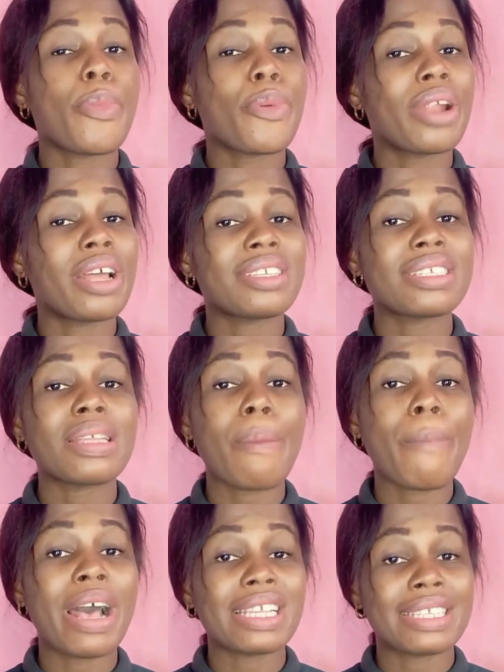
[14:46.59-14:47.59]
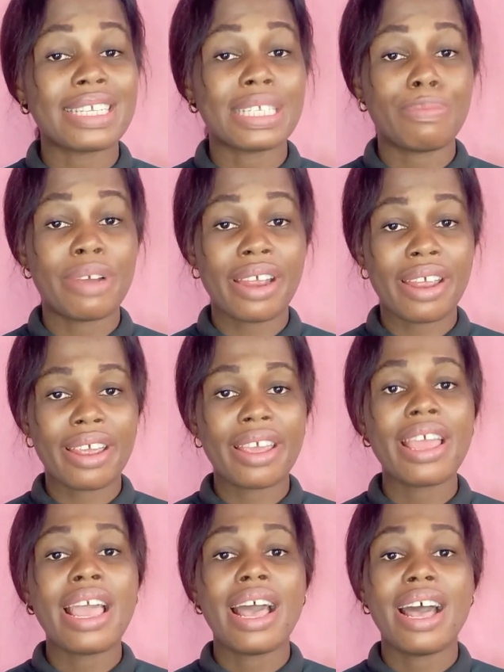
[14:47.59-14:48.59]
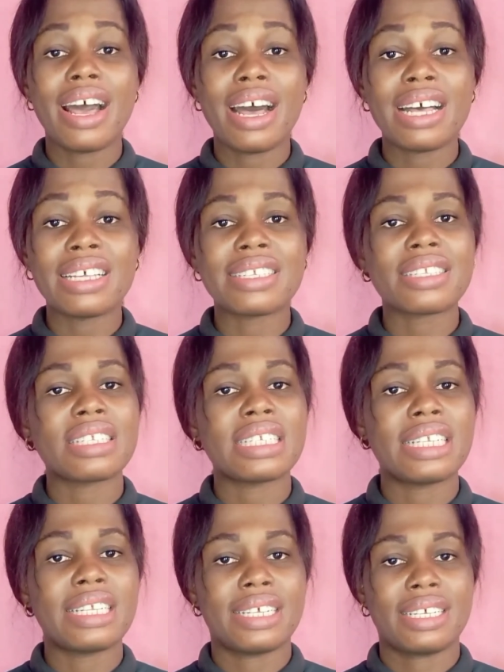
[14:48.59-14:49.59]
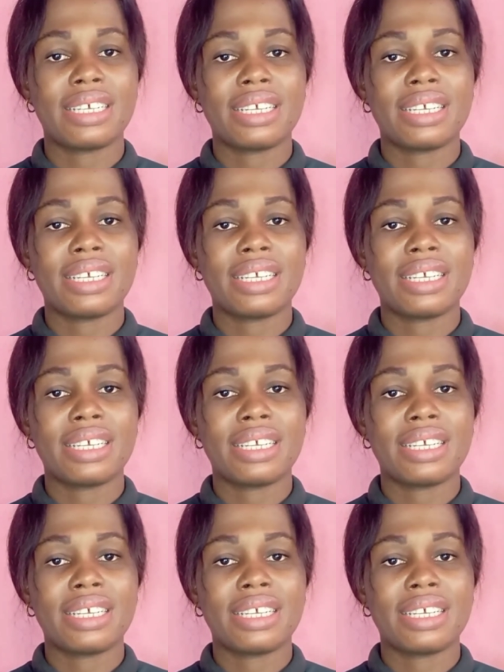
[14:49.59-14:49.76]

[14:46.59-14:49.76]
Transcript: pronouncing the past tense marker as t.